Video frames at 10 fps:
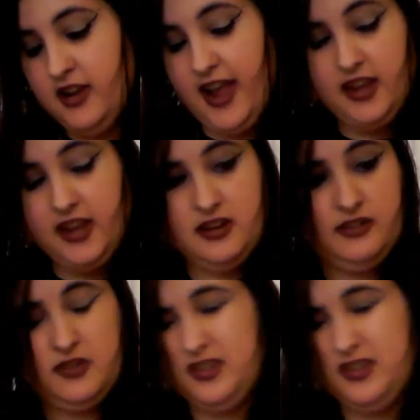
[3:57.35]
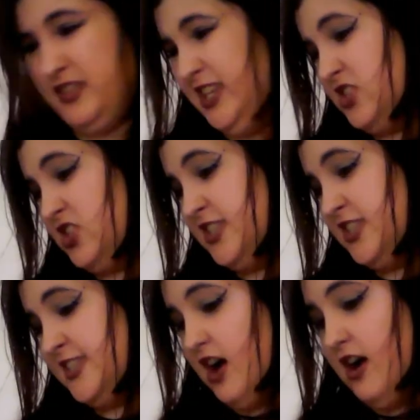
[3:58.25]
and I've got
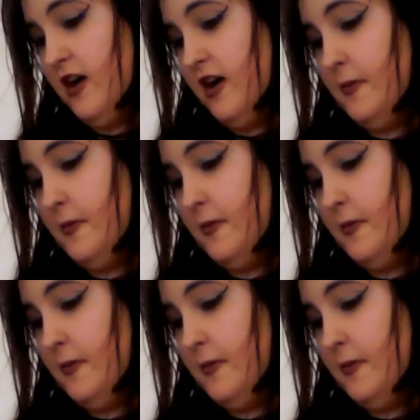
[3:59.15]
this Try